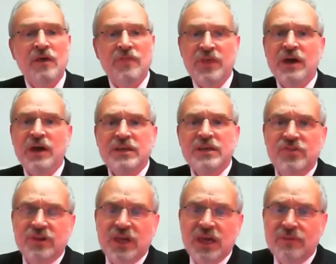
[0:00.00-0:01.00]
The ideas
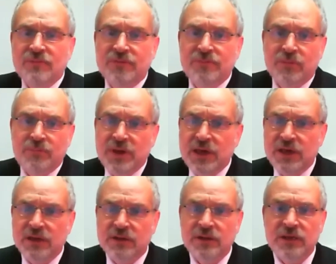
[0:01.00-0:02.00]
that came from the
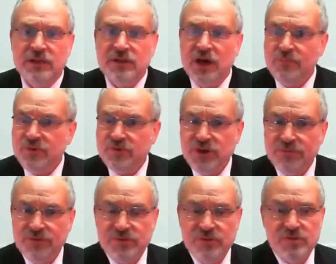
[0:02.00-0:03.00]
pen in Thomas
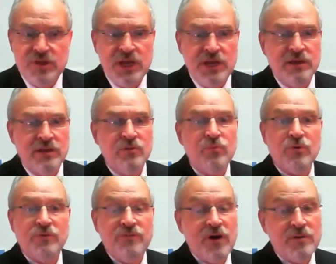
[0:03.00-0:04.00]
Jefferson's hand were
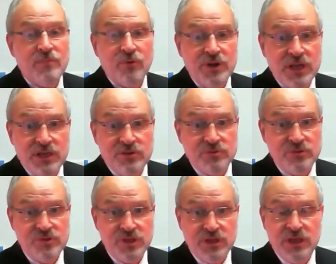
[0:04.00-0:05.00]
far more
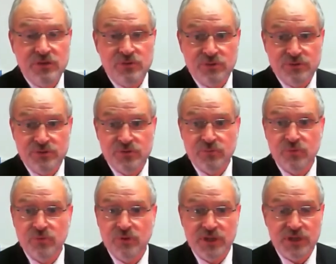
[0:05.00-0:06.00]
dangerous to King George's
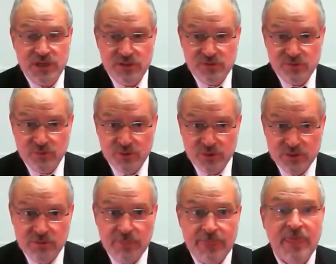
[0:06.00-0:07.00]
rule than any sword.
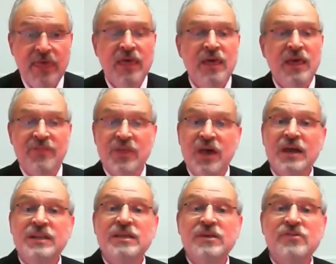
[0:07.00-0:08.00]
And the
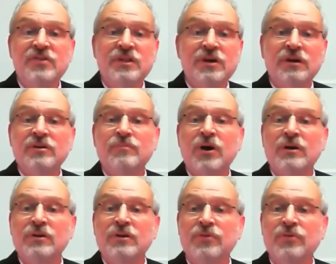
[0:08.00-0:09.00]
ideas that Dr.
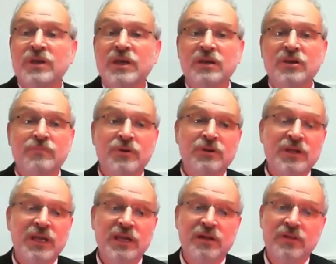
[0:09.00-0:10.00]
Martin Luther King
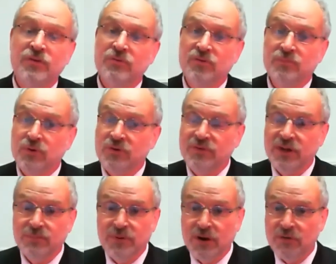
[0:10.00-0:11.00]
communicated through his moving
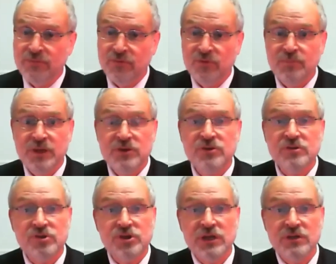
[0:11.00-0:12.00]
and powerful speeches
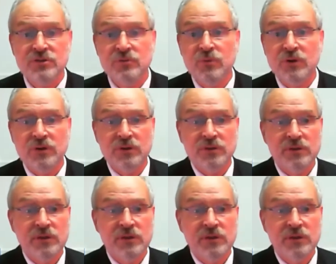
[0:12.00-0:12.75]
changed the world.